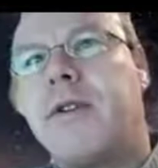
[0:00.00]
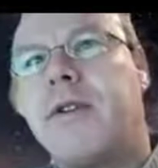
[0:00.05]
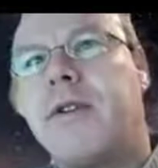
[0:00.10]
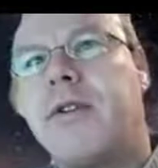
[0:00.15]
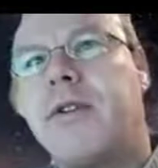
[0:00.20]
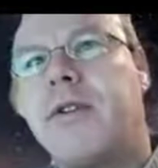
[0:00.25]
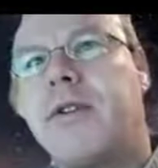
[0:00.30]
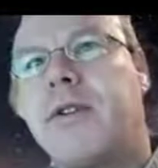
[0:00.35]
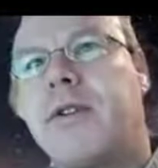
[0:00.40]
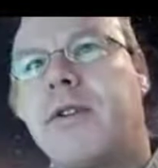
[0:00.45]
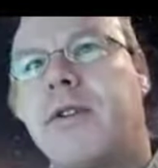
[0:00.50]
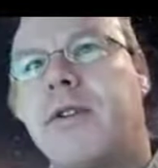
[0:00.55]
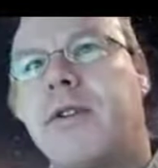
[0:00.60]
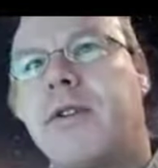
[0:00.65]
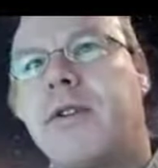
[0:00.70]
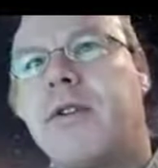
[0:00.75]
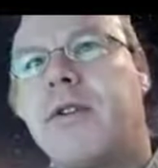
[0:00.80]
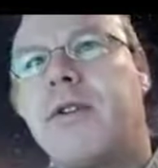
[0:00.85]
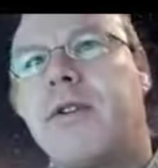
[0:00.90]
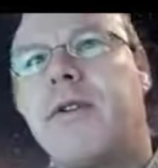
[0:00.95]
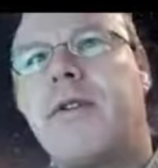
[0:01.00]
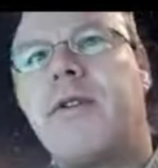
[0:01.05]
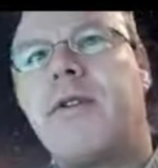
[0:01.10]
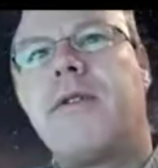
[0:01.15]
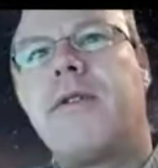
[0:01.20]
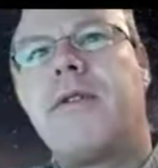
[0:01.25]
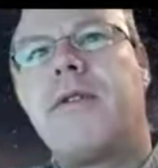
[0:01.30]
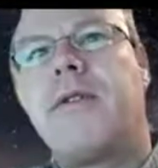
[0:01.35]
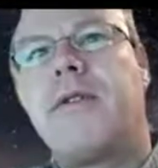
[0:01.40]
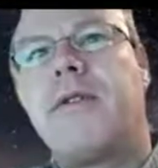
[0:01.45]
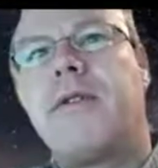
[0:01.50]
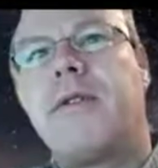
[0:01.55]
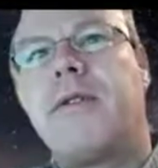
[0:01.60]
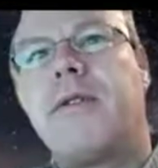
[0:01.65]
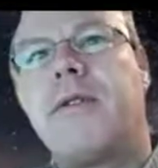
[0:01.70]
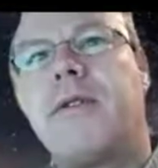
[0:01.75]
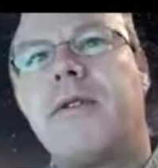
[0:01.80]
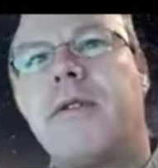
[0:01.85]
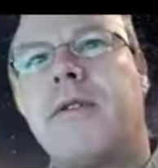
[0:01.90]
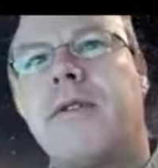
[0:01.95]
just
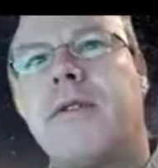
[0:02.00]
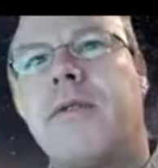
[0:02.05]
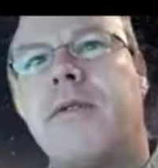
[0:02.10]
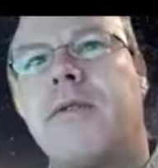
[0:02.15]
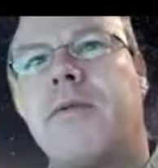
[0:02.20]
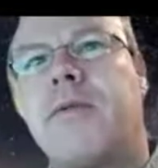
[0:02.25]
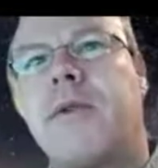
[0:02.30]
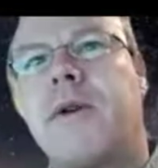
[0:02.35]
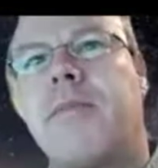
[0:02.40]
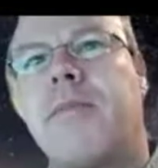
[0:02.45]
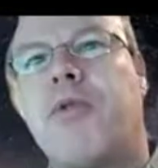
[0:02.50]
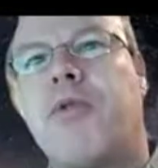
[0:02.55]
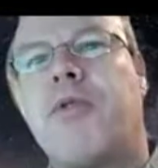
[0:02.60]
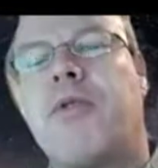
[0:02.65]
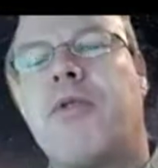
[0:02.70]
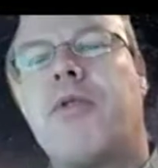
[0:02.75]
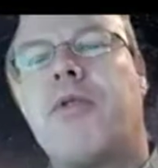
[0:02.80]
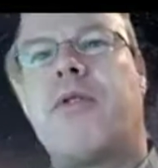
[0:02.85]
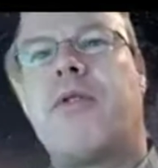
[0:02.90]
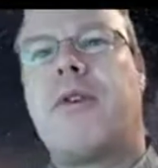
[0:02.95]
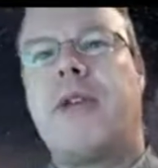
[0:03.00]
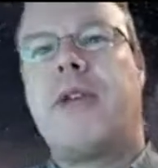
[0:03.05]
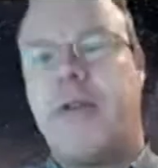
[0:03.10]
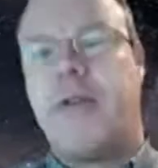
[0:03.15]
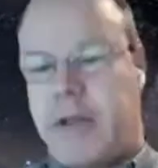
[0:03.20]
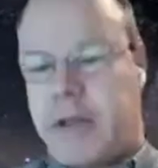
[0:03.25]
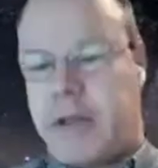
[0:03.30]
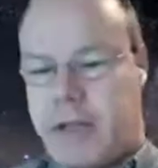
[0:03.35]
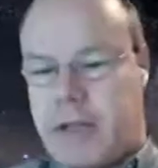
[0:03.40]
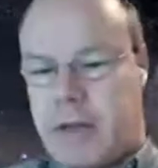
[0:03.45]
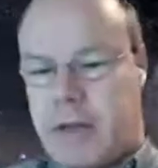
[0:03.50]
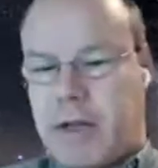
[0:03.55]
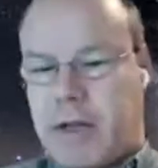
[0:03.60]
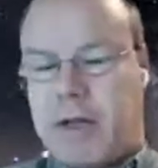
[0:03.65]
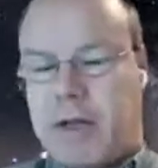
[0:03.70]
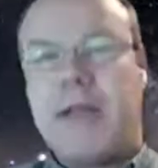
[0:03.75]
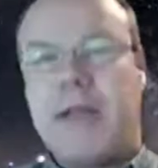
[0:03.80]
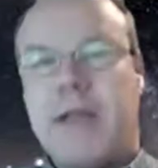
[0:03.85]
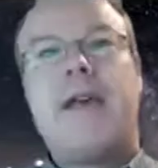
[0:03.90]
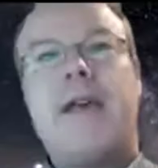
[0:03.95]
here's my pointer. Here it is.
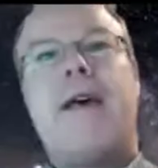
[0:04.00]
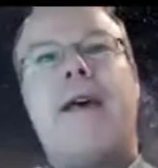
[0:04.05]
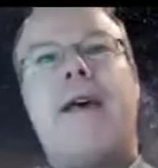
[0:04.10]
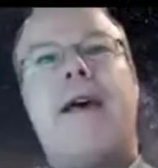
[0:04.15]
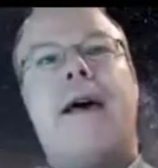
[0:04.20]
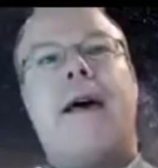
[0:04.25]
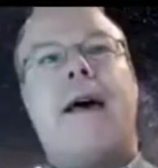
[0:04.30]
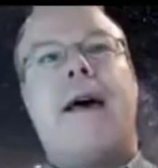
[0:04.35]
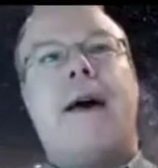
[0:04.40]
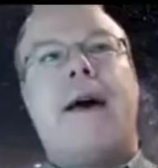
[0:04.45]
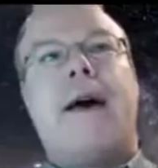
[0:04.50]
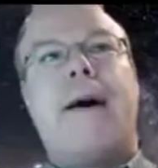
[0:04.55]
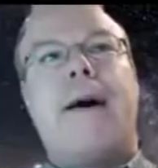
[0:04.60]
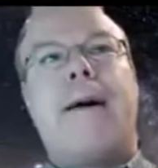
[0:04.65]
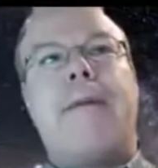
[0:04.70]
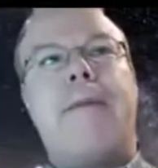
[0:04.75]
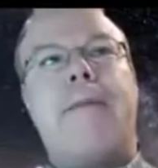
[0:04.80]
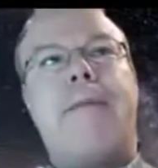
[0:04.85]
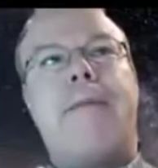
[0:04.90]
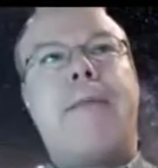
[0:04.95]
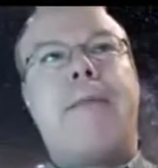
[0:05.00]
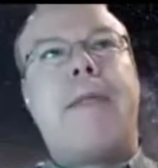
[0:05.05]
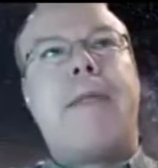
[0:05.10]
Okay. And